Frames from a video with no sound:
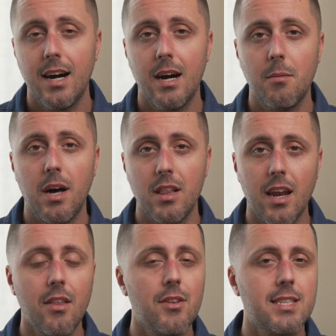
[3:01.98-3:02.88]

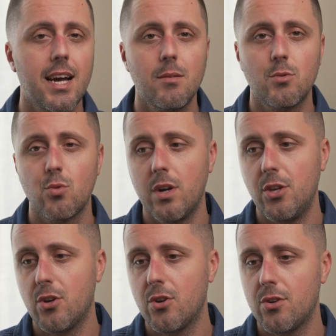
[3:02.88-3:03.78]
of the times when
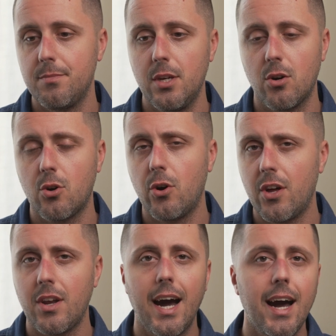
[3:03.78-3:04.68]
you're going
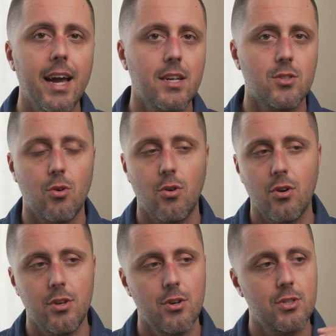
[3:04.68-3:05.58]
on hikes
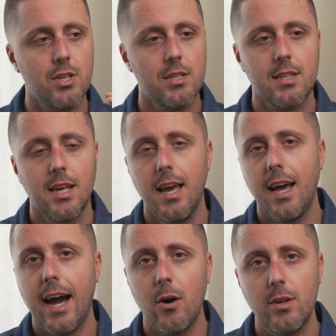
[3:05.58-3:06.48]
or you're just
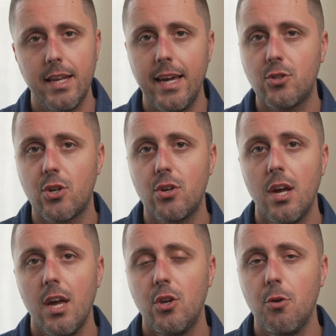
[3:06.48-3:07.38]
out in nature,
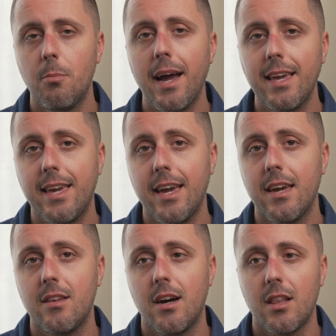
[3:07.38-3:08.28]
you might
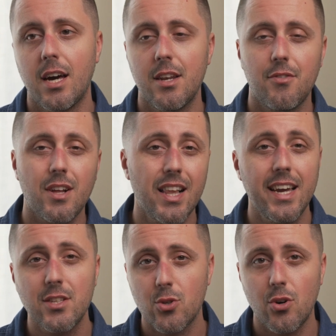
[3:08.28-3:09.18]
get a lot of
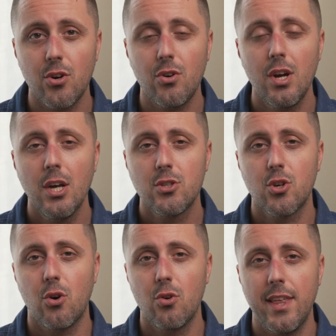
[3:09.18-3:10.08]
clay soil.
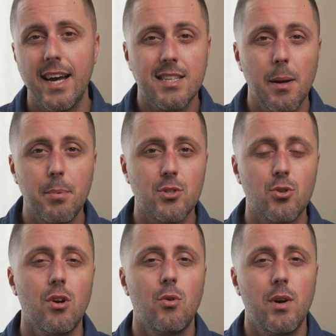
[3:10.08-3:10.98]
So that type of
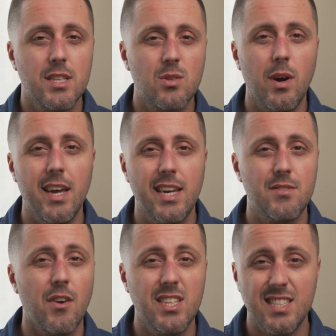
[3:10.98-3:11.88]
soil, when it's wet, it gets
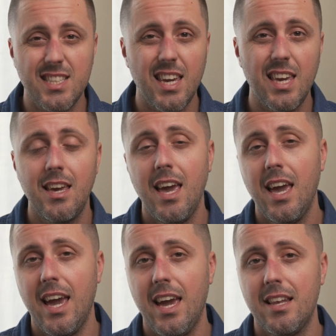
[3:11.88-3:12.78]
very sticky,
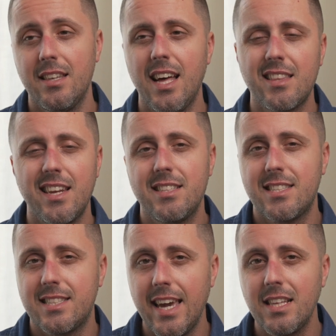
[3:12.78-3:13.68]
and not that it
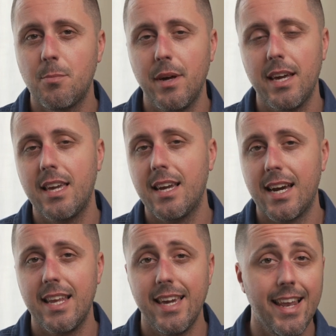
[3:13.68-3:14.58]
stains, but it can
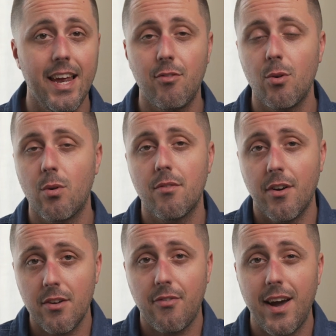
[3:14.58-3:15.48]
kind of get everywhere
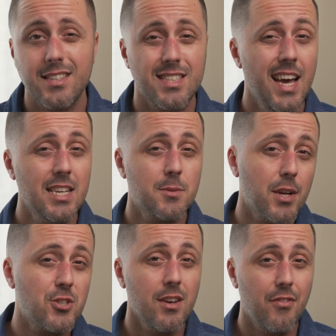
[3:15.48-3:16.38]
very fast,
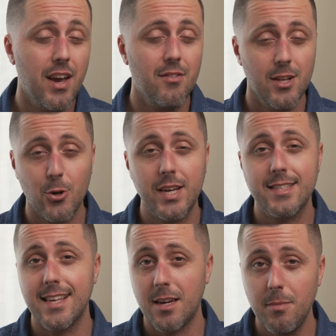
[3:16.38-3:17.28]
especially if you have little
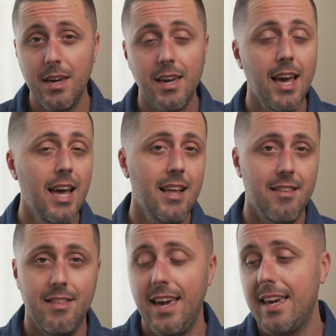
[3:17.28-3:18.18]
kids like me.
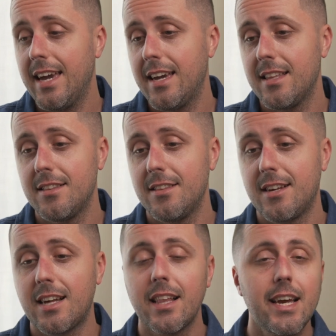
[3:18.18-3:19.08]
They get
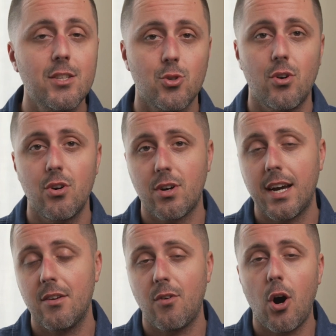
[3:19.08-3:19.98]
clay soil
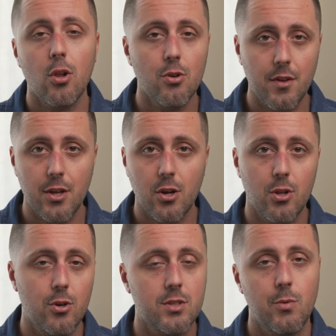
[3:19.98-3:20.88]
kind of all over their
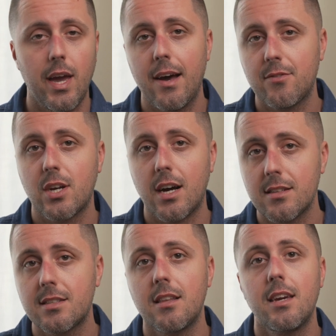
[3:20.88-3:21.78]
clothes, and we have to
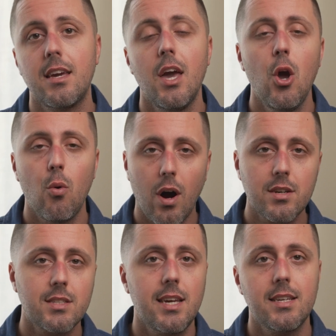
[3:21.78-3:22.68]
constantly
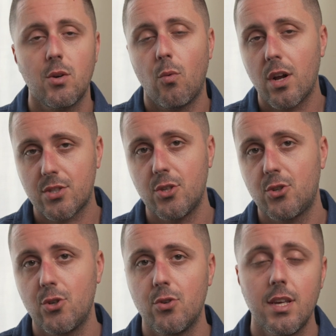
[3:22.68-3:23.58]
wash things and wash their
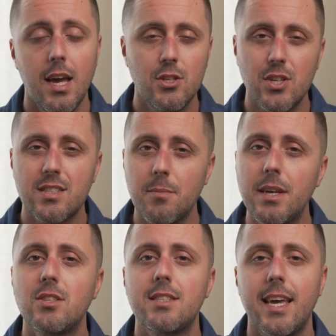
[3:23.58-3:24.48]
shoes. Just
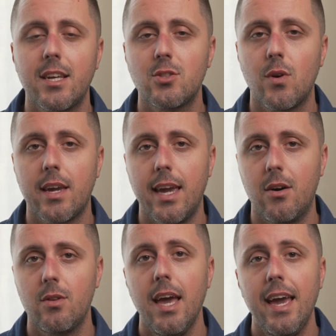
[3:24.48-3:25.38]
something to take into
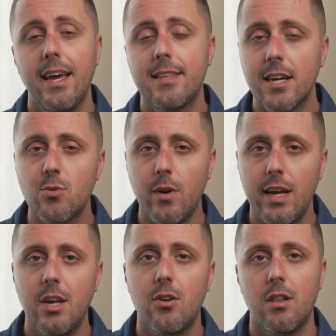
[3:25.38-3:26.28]
account. It does
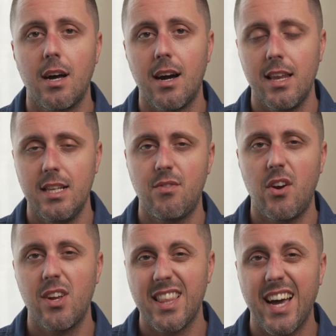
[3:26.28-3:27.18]
rain here a lot, and it's
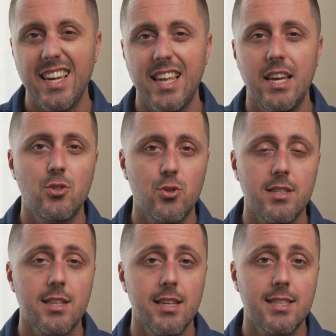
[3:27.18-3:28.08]
very light and
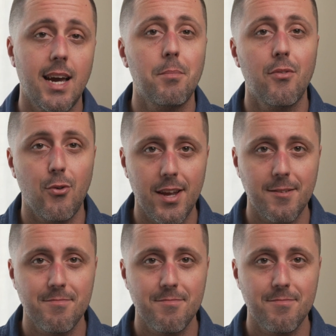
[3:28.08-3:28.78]
drizzly type of rain.